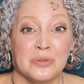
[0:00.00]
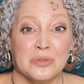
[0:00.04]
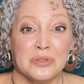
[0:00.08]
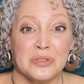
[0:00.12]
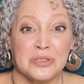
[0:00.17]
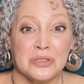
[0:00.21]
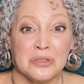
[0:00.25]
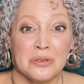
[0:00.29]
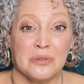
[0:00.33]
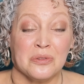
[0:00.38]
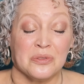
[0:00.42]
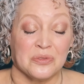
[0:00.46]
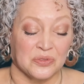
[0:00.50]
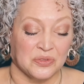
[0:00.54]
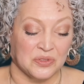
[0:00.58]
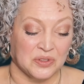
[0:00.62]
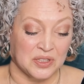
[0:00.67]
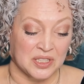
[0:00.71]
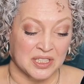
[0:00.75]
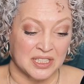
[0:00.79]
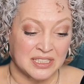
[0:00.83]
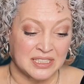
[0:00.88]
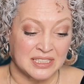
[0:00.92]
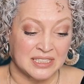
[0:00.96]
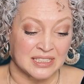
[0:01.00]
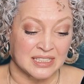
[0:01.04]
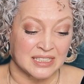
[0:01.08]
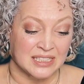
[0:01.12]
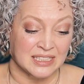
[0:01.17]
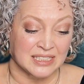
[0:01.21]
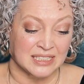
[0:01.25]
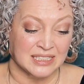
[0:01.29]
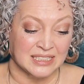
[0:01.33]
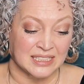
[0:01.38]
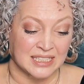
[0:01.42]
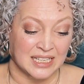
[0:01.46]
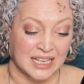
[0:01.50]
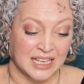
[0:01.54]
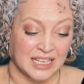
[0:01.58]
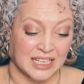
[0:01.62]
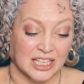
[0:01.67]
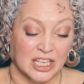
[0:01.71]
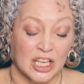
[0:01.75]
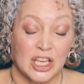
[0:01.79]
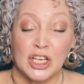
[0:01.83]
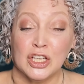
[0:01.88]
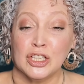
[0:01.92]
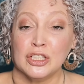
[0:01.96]
So this is saying
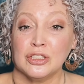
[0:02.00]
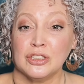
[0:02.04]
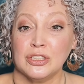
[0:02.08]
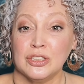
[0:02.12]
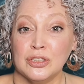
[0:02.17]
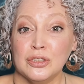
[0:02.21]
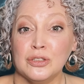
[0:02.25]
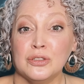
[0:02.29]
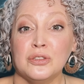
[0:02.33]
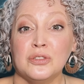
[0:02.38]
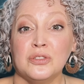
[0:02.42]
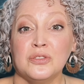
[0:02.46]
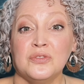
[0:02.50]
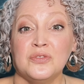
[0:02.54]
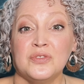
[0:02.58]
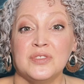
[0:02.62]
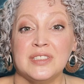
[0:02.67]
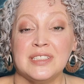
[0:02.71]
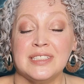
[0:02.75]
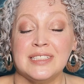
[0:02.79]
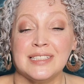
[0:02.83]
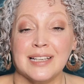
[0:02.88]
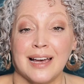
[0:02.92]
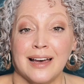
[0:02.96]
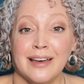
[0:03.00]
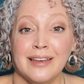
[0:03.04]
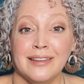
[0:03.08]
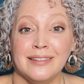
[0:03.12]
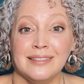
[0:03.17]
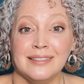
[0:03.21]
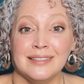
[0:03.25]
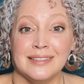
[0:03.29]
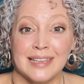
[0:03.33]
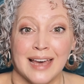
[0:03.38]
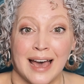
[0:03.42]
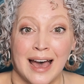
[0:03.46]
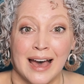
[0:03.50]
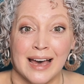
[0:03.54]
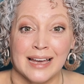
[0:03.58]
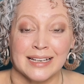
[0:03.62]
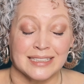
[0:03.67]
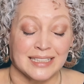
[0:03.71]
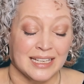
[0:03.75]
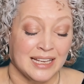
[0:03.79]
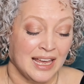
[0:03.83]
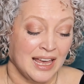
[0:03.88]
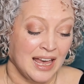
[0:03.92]
you've done that.